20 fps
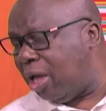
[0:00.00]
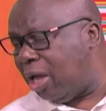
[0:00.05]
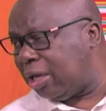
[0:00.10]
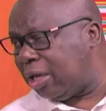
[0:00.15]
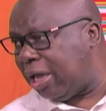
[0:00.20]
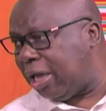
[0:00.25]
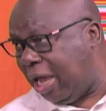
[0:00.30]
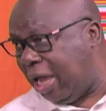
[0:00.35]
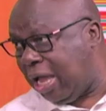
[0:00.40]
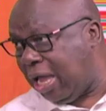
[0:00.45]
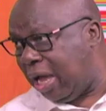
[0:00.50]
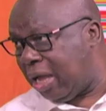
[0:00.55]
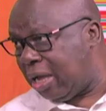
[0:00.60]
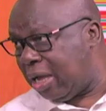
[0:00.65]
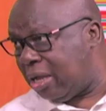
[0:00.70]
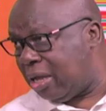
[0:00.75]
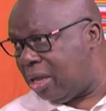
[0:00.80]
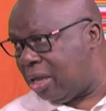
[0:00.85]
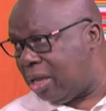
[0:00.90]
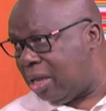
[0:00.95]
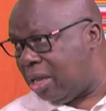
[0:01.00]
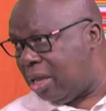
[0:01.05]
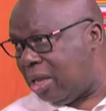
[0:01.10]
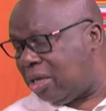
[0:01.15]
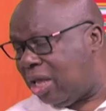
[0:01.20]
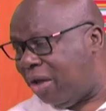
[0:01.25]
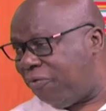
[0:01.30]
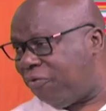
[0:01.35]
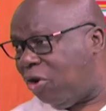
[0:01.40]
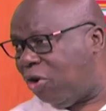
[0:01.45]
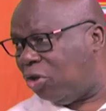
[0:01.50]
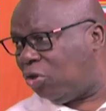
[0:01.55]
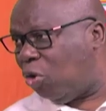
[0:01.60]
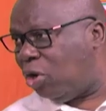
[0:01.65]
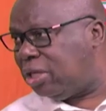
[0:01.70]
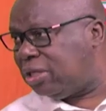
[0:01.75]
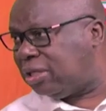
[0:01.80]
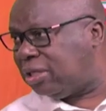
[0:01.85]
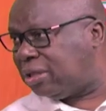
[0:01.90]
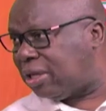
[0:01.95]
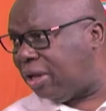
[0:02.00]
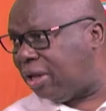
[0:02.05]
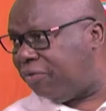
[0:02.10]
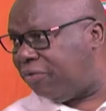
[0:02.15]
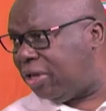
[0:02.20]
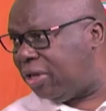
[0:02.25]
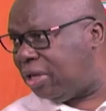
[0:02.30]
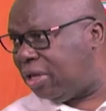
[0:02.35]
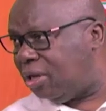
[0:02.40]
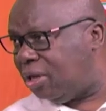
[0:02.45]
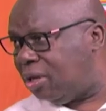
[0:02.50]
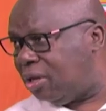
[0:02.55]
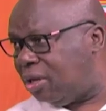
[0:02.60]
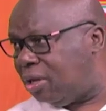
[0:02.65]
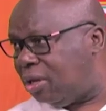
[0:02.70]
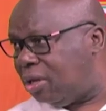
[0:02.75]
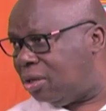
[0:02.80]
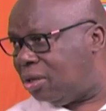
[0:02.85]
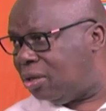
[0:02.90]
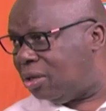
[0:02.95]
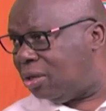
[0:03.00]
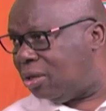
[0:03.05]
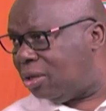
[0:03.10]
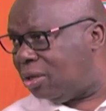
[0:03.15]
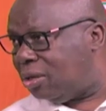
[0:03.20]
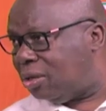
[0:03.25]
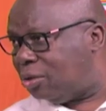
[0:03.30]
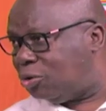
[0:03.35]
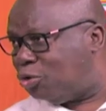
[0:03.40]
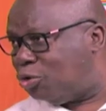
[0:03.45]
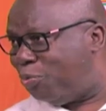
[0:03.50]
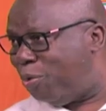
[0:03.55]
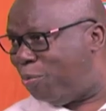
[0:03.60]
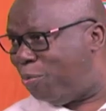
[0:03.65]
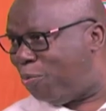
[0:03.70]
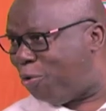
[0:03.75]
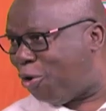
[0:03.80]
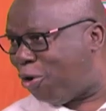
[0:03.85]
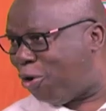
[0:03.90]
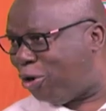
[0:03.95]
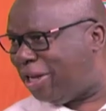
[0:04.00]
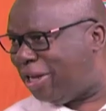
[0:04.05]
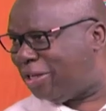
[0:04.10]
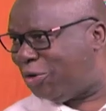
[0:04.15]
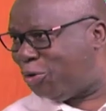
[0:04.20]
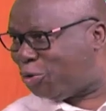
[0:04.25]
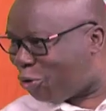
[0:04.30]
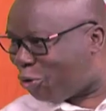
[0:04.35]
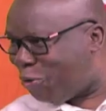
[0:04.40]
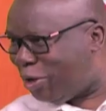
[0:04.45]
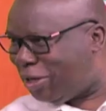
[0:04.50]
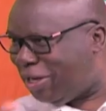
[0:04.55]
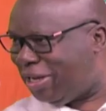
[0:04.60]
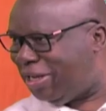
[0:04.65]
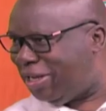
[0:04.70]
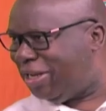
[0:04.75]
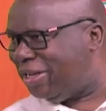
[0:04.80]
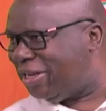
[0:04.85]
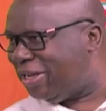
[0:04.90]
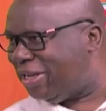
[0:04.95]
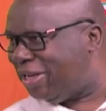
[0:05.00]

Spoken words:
Kenya. Mm-hmm. They've got only 7 Supreme Court judges. You saw what they did?